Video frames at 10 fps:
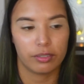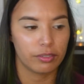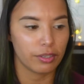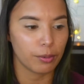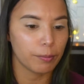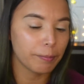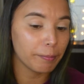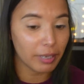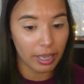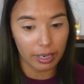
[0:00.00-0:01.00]
So,
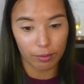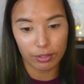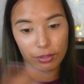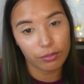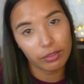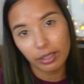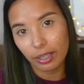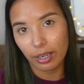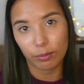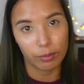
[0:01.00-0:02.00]
but anyways, hopefully
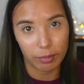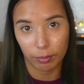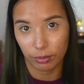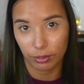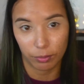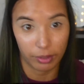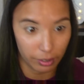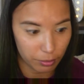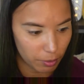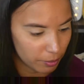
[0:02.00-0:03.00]
I will be able to with
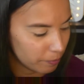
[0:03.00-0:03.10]
this one.